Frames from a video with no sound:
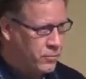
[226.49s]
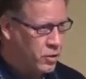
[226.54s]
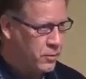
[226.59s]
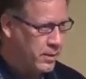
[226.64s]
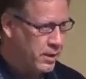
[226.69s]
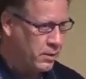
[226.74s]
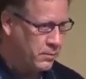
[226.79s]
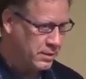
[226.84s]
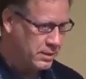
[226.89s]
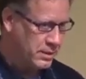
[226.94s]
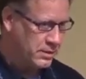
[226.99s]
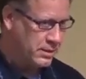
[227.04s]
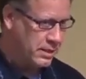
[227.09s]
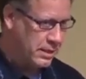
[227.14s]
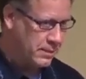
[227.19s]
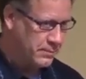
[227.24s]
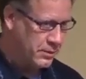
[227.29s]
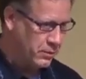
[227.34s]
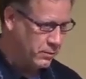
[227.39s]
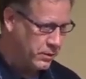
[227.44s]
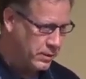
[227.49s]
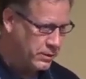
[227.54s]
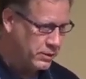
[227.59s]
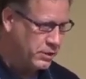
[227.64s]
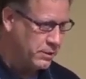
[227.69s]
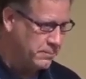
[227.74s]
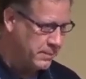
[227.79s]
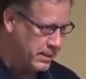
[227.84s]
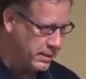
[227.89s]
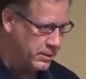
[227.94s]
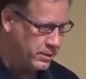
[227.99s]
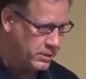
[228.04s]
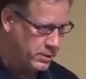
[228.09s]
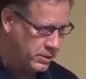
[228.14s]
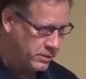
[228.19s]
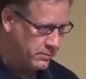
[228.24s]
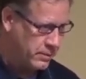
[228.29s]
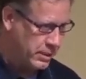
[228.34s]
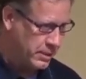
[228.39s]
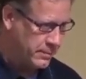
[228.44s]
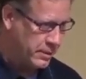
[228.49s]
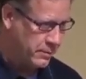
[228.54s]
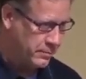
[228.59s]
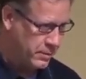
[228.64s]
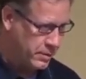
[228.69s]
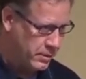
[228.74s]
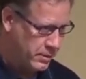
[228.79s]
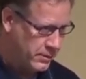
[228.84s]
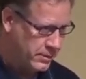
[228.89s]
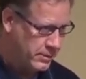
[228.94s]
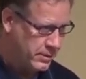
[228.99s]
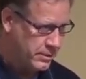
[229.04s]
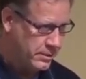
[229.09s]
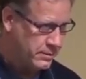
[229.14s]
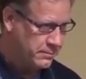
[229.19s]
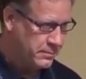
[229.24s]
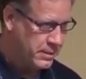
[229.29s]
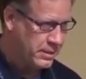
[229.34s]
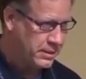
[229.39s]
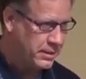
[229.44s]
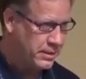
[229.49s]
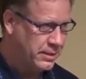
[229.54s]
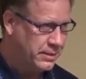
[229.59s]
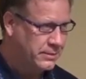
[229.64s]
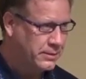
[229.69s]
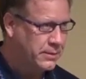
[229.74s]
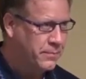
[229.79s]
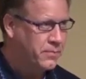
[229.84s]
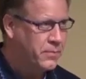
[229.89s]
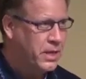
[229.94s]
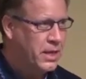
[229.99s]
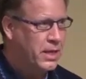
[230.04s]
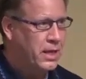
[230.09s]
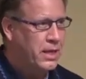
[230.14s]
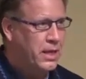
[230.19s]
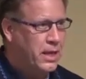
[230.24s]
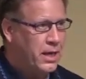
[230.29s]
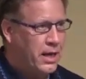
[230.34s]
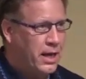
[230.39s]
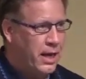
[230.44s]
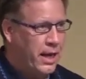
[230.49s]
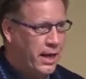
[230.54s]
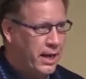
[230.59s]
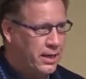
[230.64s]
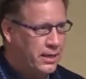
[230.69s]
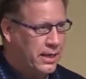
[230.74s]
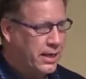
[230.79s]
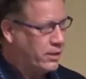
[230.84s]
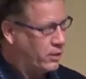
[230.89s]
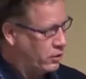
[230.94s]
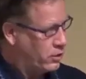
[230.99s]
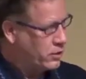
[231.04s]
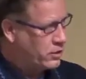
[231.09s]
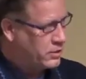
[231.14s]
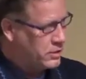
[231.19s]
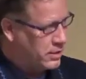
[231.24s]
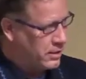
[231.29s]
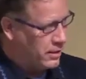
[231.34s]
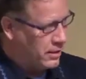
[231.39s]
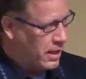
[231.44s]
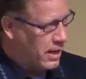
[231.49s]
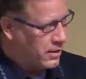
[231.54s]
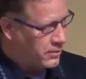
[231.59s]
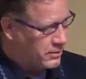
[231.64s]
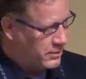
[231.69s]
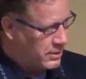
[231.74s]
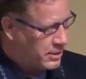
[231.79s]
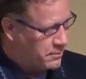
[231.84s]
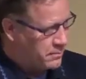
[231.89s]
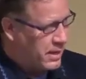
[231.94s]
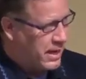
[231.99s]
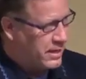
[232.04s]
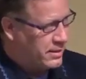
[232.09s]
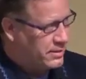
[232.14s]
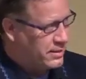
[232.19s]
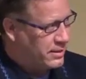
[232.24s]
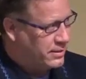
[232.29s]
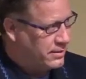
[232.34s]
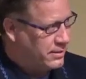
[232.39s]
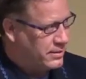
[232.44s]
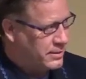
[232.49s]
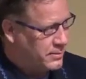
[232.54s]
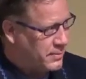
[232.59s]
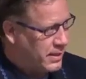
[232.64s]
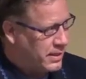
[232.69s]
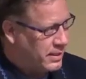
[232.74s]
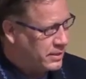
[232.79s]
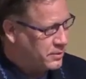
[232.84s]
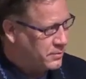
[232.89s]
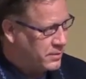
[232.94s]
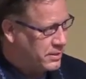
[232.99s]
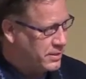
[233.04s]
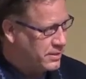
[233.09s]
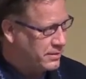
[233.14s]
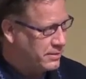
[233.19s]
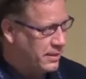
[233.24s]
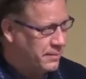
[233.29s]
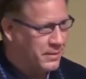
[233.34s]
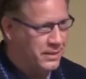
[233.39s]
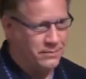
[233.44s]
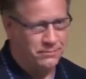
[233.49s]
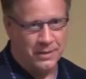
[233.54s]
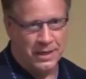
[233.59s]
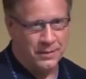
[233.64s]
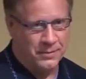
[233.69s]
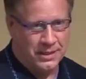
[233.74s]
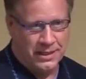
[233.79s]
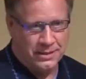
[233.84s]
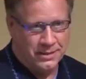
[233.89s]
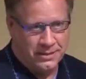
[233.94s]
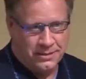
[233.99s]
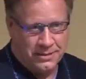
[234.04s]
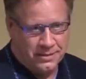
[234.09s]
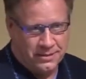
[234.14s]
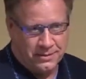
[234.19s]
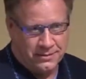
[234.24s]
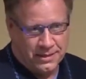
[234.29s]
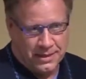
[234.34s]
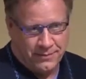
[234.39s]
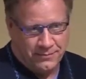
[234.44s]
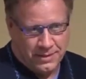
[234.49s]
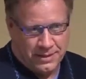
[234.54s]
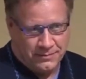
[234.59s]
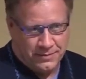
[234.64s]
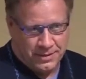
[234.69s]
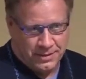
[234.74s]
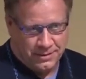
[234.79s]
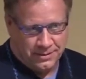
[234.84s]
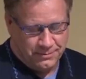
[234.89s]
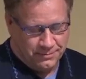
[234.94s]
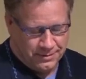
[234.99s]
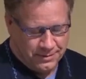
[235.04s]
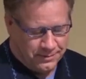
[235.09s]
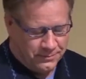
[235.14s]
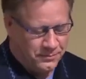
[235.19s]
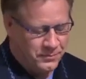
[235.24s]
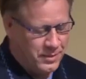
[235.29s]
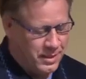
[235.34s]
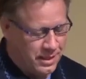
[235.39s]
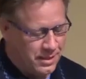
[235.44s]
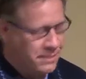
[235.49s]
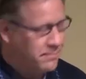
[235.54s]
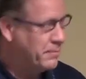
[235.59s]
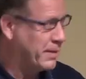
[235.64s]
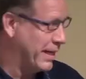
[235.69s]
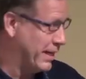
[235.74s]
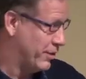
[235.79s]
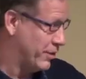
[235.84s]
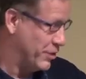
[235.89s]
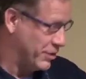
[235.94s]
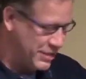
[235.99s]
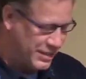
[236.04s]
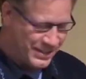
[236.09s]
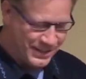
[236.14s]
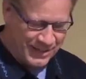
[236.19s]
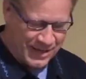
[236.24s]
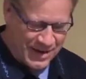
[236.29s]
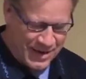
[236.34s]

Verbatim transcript: no matter what the topic was, she managed to write about birds in my class. and I learned how to say banding in Spanish, which is, I mean, why would I need to know that? I've never, but I learned.